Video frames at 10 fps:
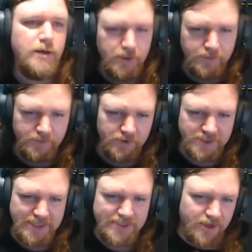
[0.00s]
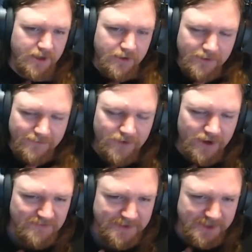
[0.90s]
Because that's a
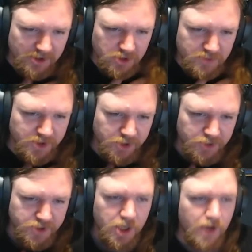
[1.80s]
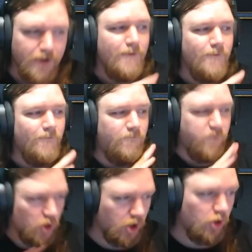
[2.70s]
5% goods produced.
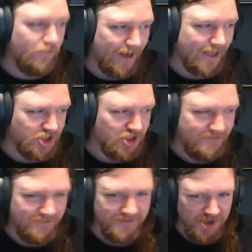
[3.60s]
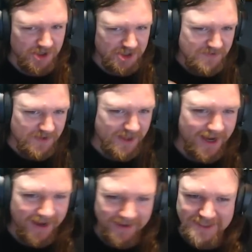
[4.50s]
For the whole faction. Not just for
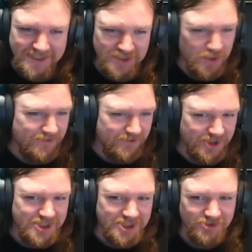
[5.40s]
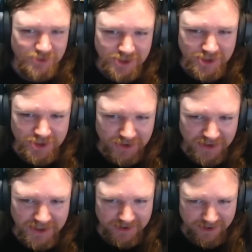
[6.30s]
that. This is why furnaces are
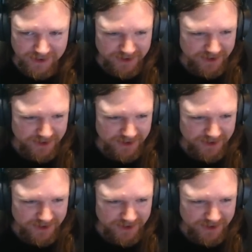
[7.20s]
redonkulous.